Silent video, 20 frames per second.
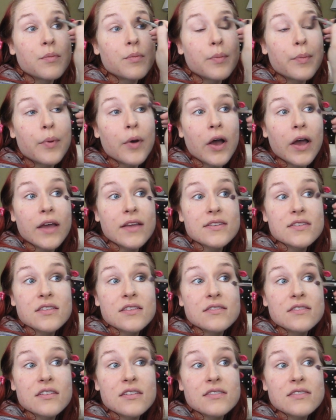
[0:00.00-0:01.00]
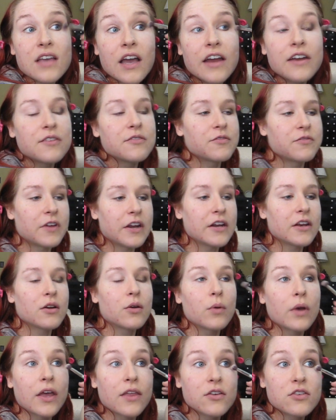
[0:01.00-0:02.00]
but since it's kind of faded
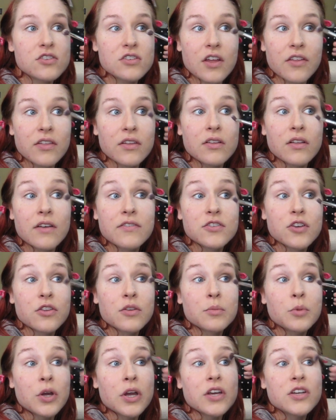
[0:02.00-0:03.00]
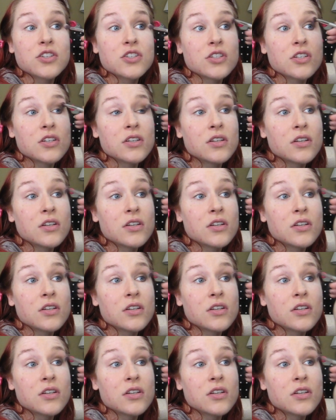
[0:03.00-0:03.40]
away, there's nothing left on the brush.